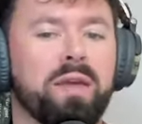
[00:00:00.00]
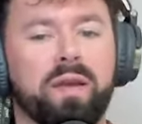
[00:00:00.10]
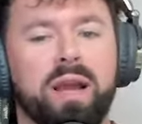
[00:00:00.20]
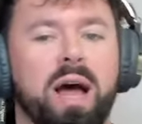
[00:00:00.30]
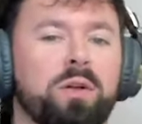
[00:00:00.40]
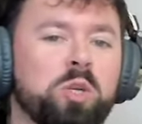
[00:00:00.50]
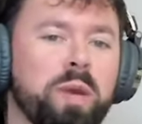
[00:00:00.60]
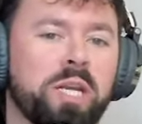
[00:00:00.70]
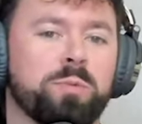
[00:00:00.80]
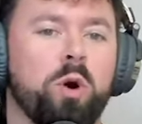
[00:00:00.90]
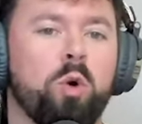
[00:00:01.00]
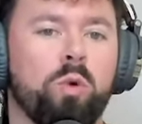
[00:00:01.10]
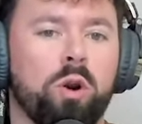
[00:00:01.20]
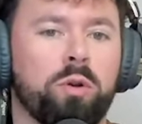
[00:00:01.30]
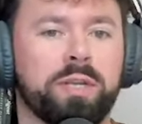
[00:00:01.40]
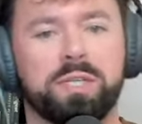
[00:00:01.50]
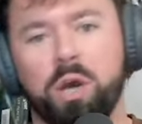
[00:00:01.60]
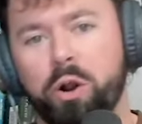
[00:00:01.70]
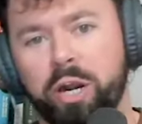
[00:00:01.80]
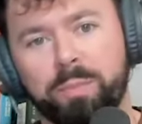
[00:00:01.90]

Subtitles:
in the college baseball world is talking